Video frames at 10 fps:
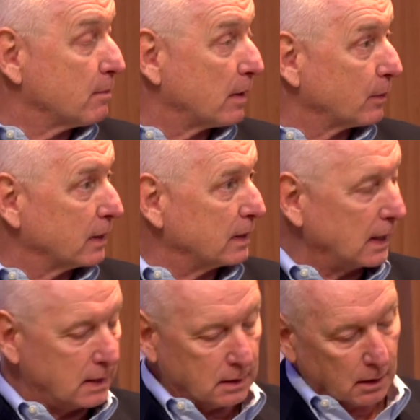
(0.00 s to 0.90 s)
member in
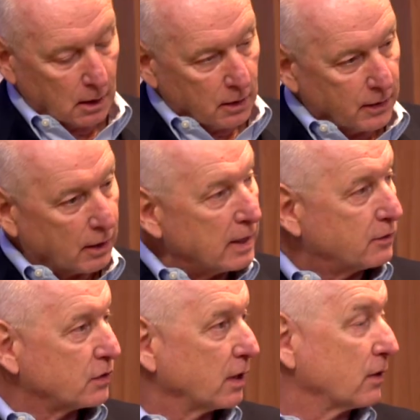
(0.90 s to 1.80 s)
need they're
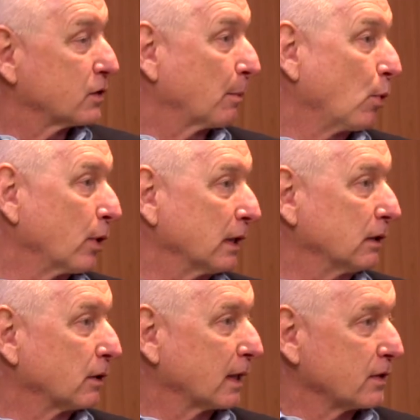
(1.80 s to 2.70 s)
interested in supporting the
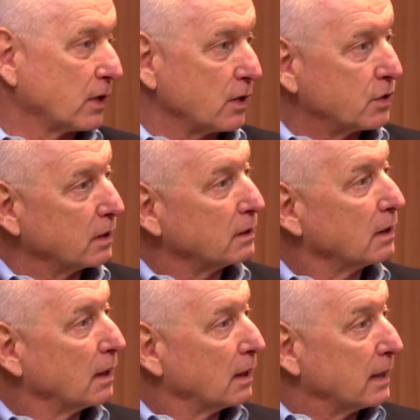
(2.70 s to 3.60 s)
organization
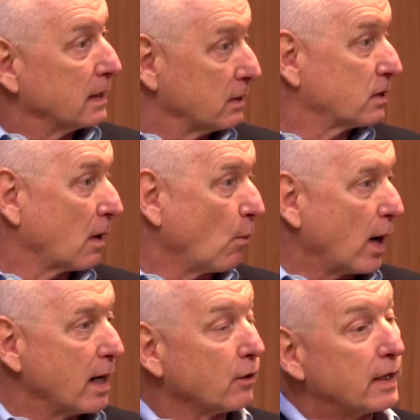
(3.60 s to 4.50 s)
uh, in some
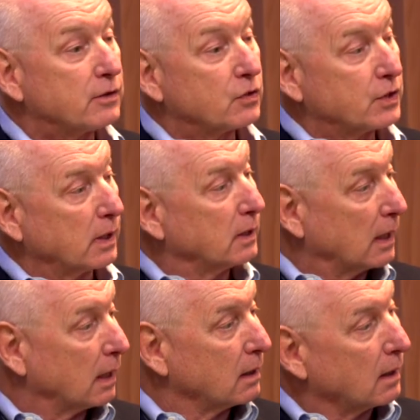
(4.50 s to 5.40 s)
way or interested
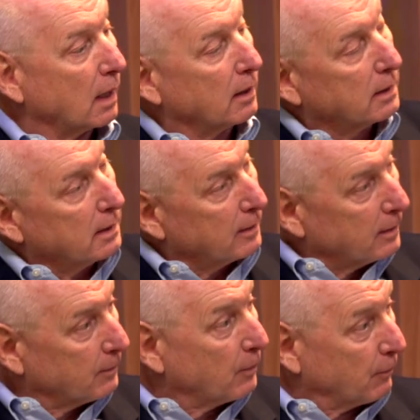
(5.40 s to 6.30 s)
in uh,
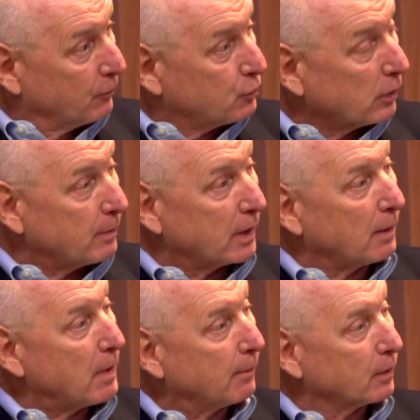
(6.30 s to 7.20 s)
truly being a
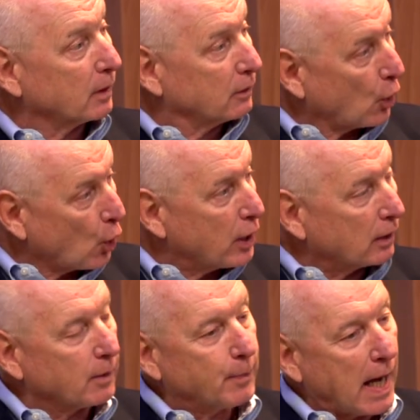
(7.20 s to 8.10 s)
member and earning
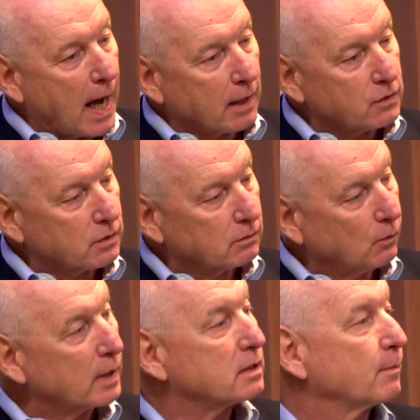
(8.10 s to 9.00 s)
the patch.
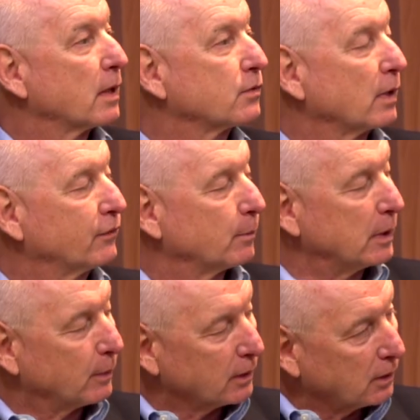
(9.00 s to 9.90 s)
What's the best way for
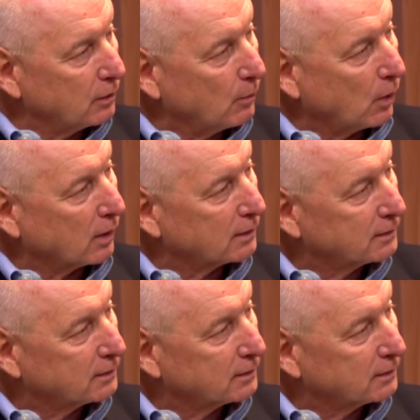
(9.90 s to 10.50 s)
people to learn more?